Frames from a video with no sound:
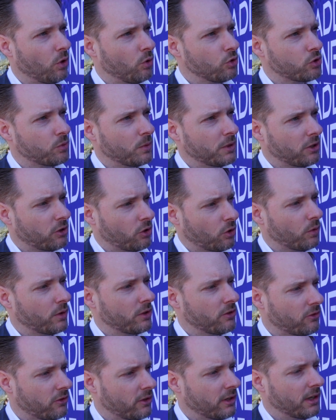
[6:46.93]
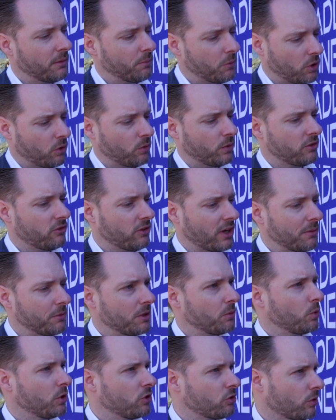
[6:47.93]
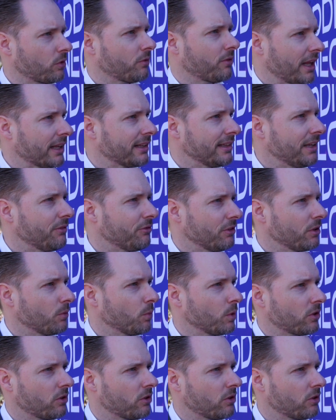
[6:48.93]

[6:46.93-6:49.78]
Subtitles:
Also in the current time that we sort of like live in.